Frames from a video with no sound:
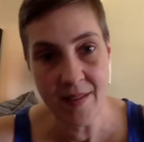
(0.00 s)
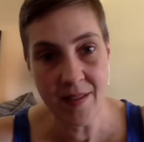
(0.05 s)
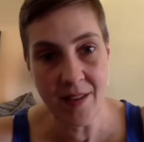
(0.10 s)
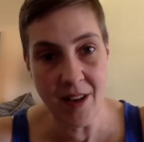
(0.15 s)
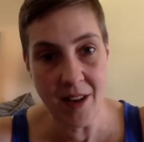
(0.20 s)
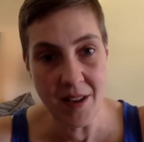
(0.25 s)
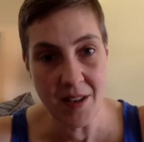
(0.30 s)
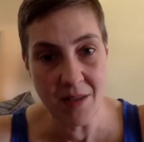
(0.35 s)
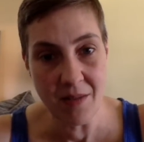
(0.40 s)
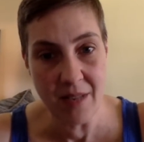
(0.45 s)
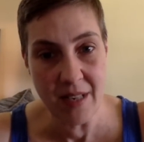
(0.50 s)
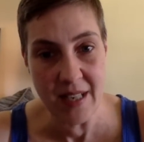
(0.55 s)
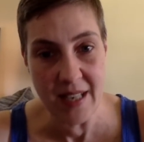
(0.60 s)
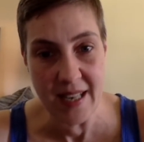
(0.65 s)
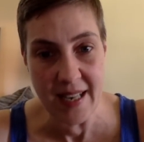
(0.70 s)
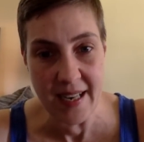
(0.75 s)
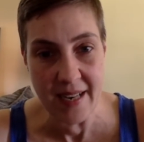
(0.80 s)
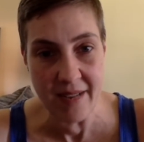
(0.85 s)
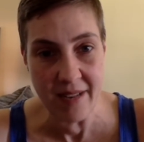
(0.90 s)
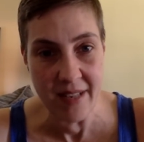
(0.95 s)
Not so easy
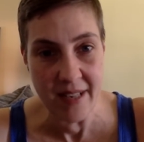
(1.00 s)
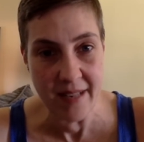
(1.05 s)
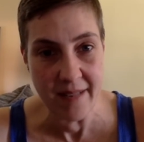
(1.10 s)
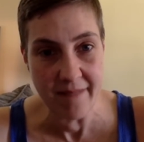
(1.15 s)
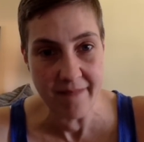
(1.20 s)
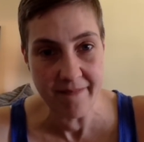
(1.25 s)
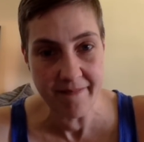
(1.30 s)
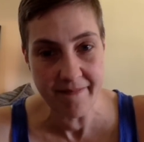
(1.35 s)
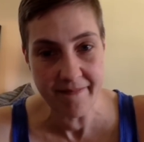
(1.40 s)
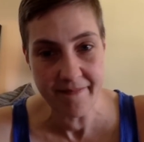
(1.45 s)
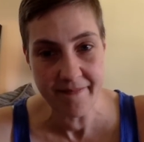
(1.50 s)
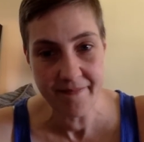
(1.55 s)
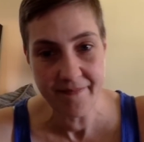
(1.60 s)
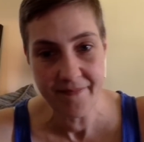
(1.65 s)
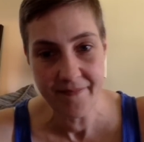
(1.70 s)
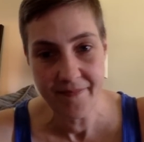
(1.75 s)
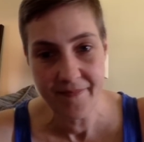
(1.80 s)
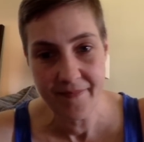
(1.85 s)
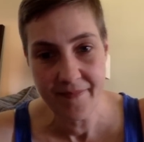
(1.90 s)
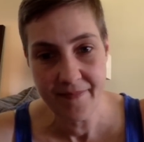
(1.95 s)
now, is it?
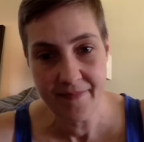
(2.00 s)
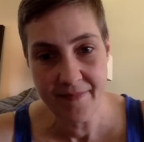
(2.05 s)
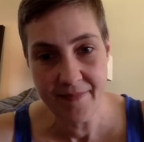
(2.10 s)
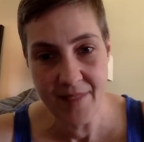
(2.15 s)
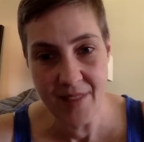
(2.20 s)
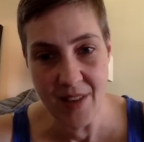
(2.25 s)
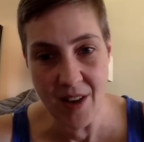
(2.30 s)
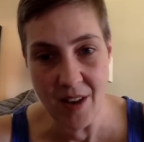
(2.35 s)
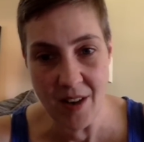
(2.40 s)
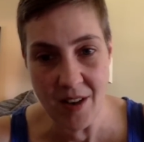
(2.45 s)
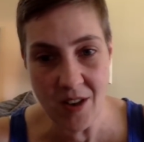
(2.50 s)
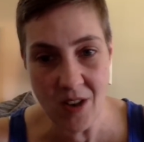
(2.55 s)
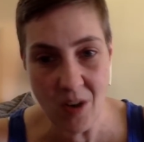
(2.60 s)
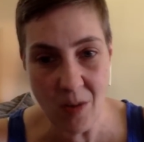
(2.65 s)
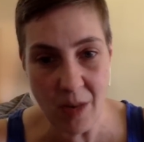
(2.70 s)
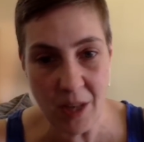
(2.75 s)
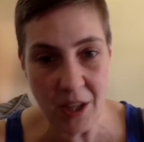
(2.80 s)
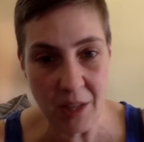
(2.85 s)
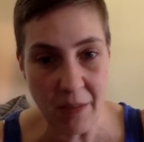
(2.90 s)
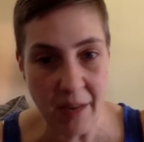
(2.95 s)
It's not so
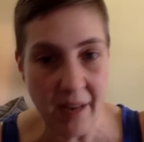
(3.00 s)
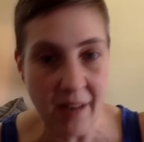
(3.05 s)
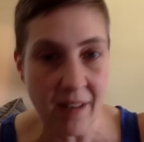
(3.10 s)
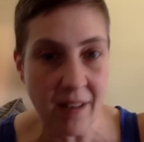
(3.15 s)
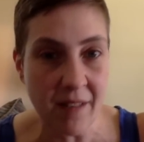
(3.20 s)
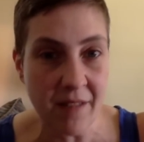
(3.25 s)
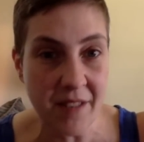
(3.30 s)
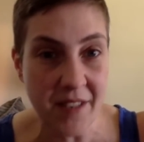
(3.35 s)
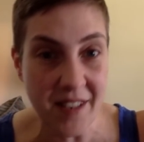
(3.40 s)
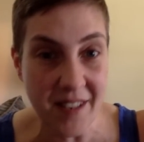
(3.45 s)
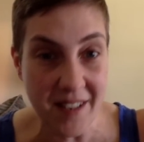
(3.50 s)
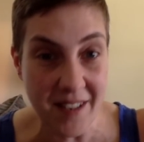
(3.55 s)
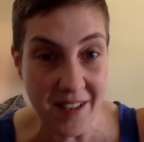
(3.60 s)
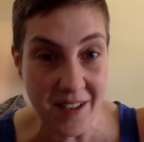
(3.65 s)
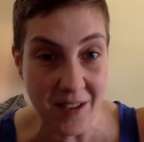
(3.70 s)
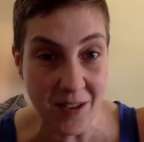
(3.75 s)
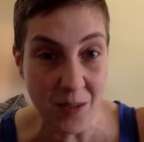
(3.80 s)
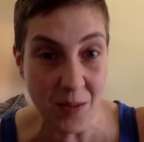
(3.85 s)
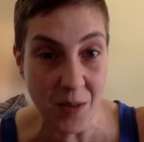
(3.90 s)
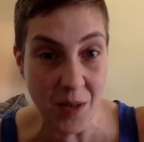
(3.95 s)
much a matter of
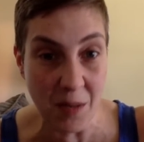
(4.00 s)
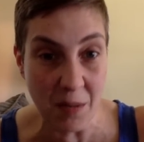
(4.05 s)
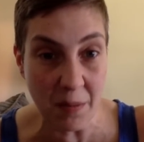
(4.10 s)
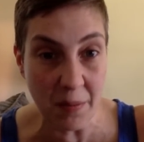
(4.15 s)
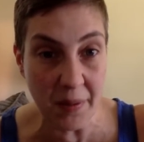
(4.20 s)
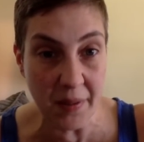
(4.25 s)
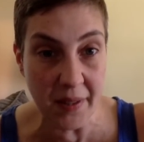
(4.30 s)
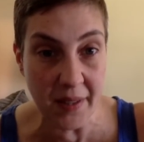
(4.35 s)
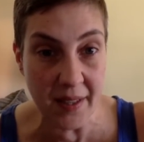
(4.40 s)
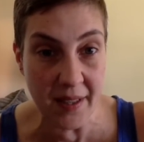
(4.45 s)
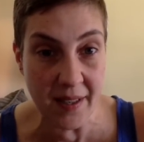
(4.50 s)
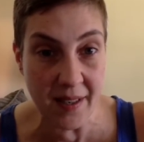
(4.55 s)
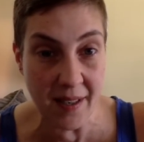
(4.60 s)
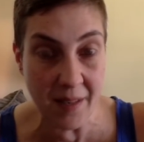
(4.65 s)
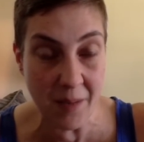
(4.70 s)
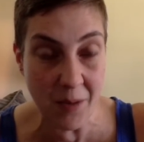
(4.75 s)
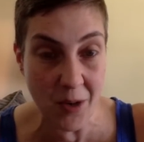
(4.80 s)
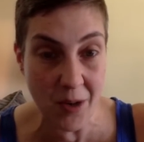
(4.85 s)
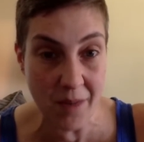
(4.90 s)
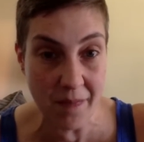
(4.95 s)
statistical probabilities
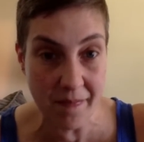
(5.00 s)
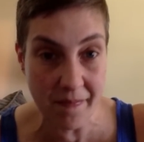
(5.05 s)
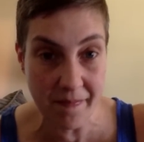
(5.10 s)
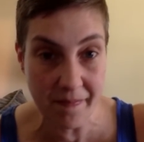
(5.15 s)
anymore.